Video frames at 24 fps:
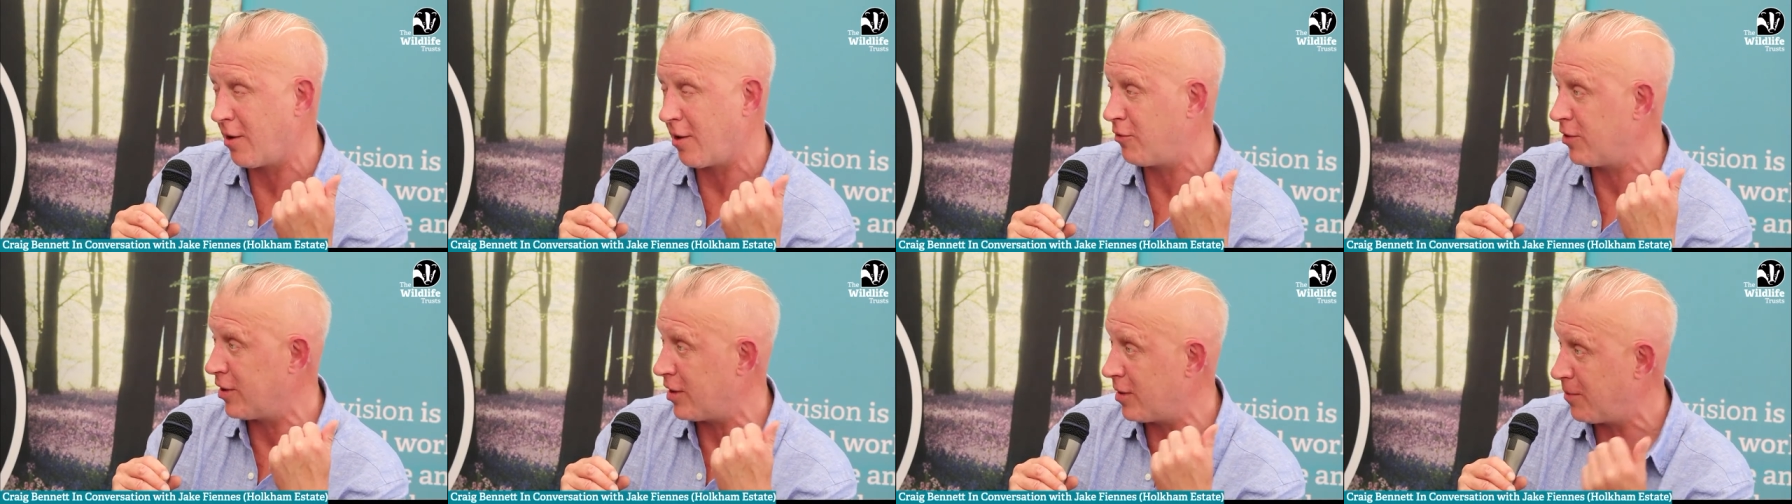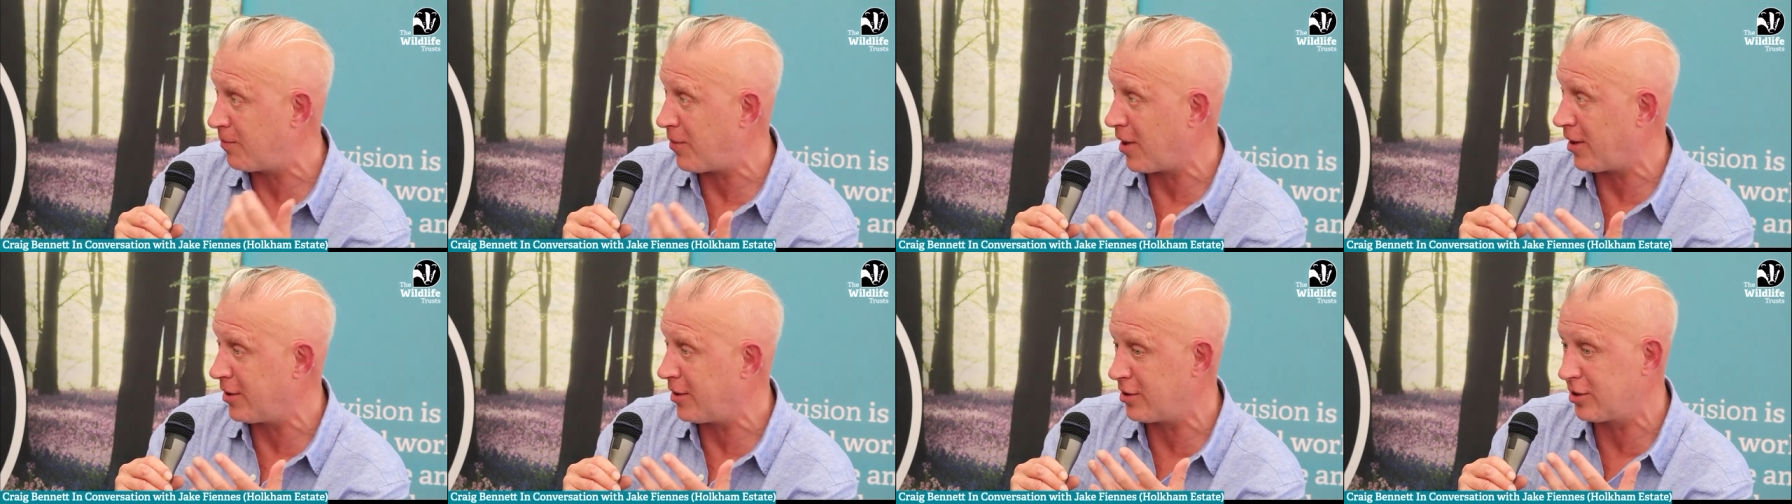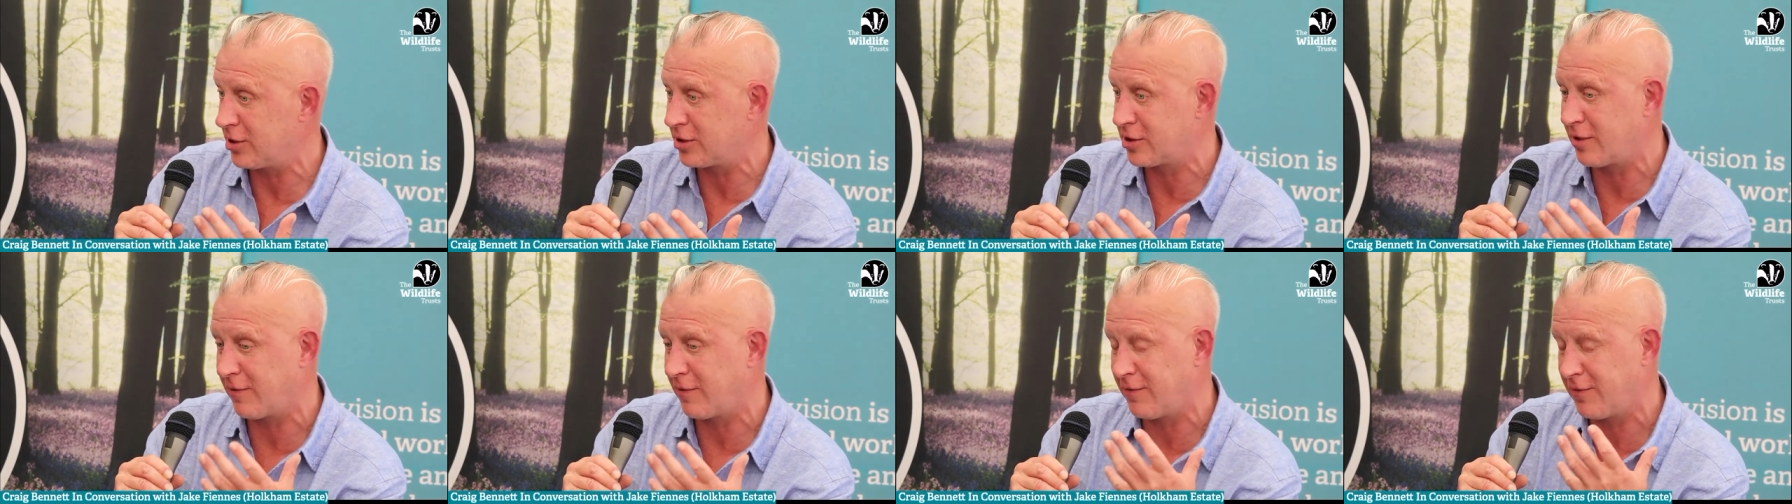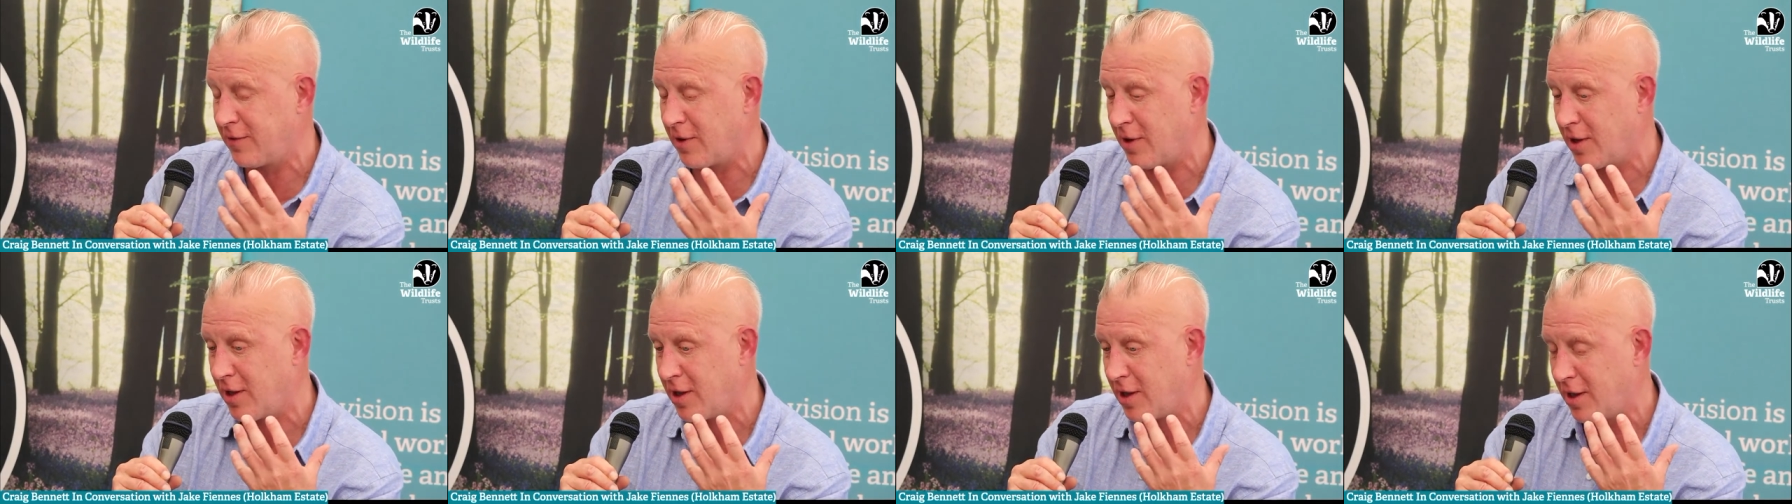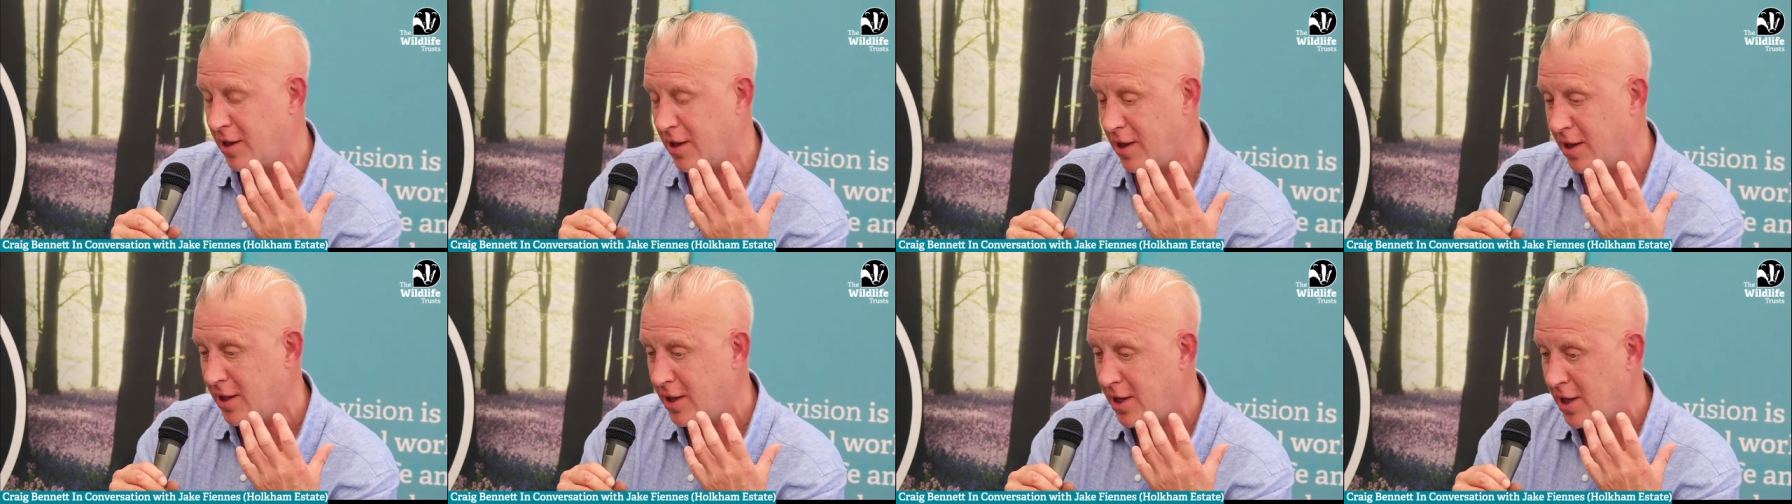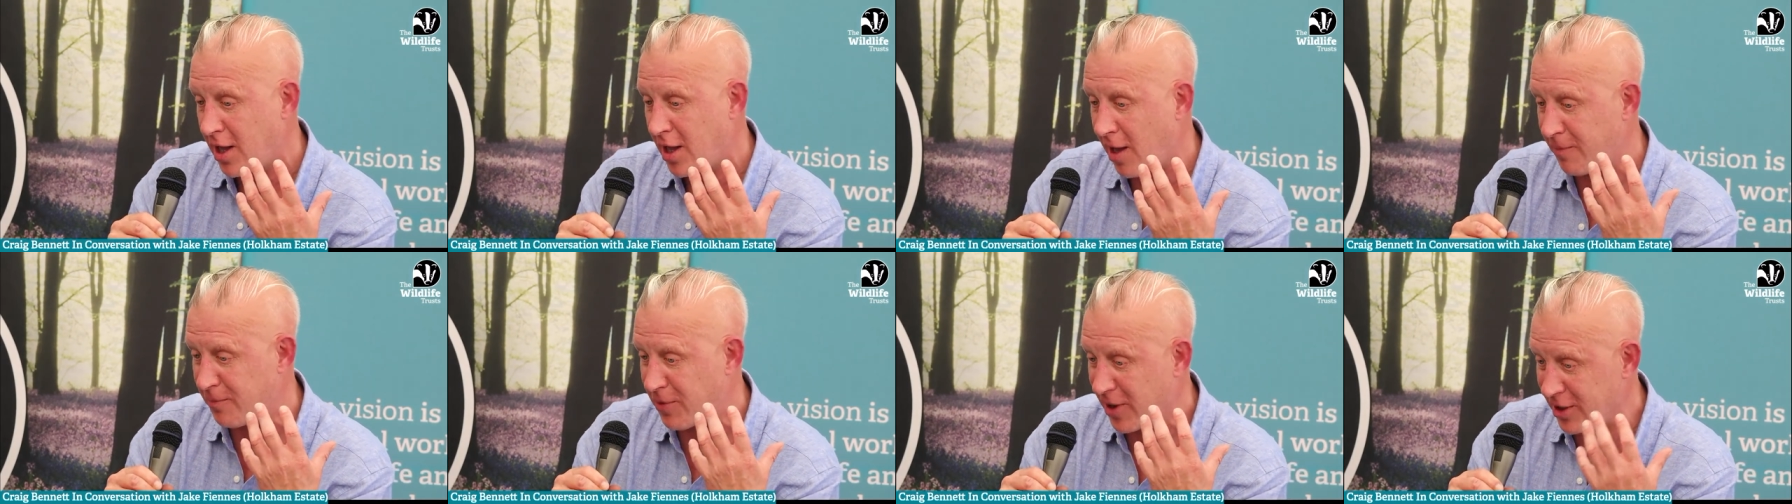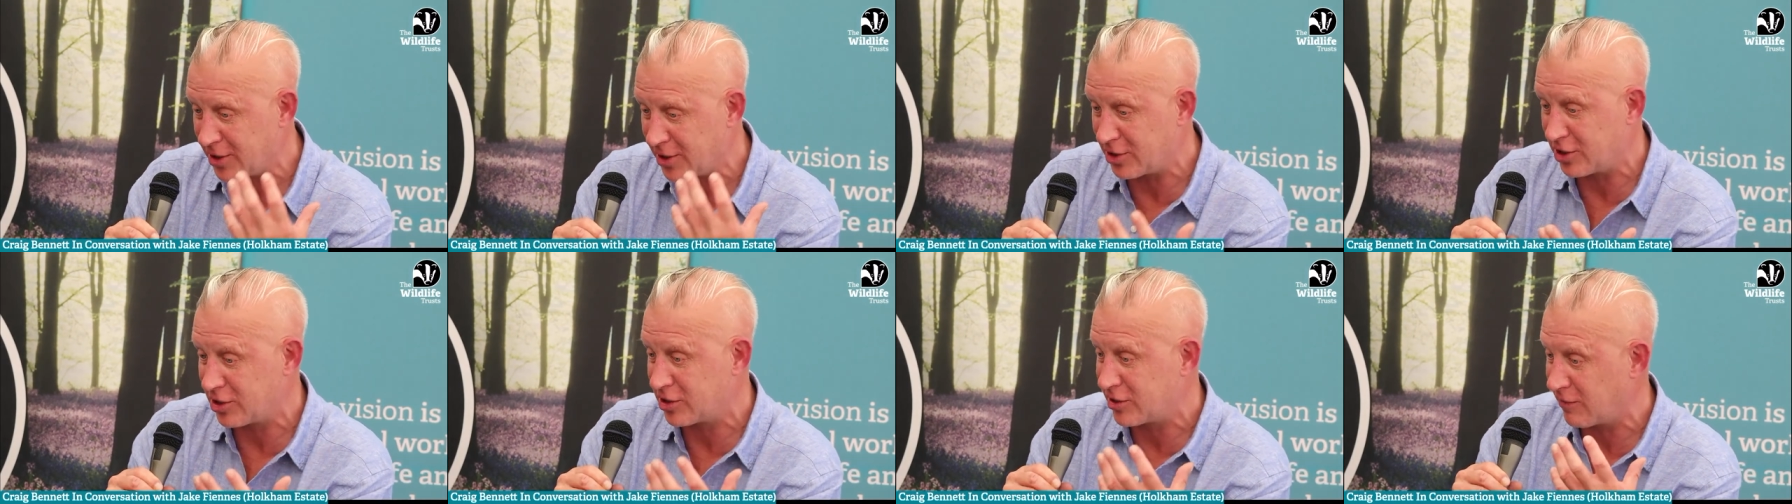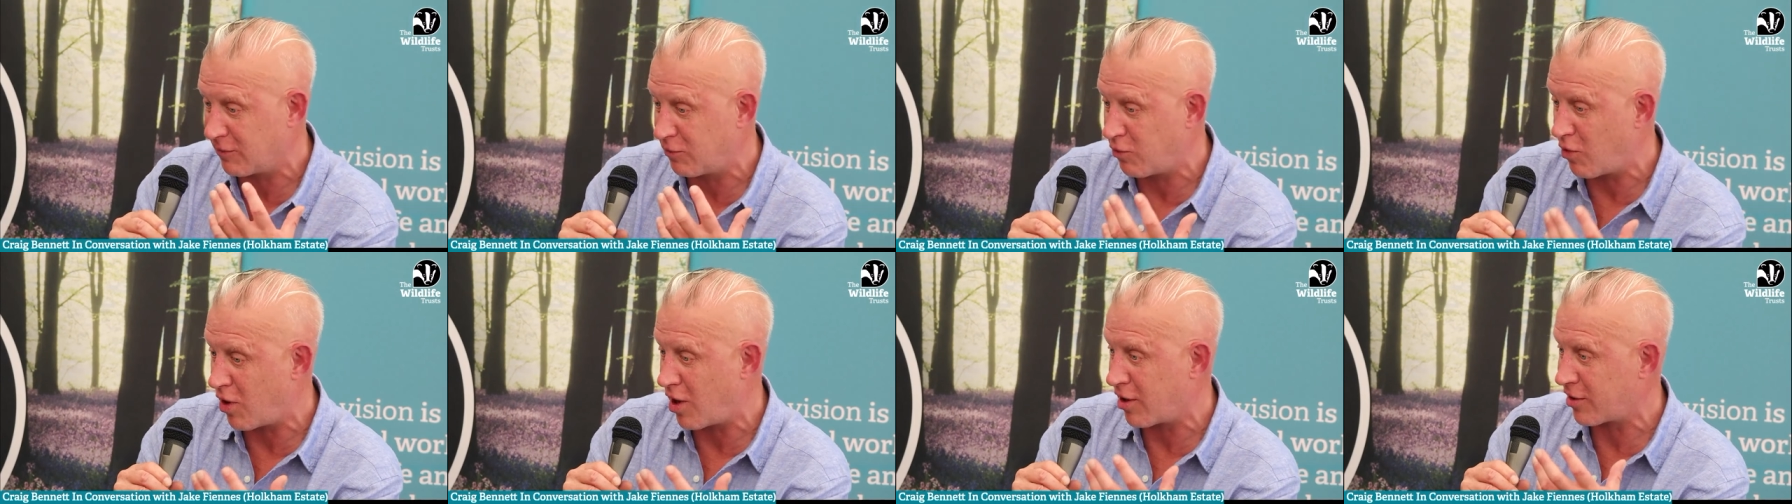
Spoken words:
with an abundance of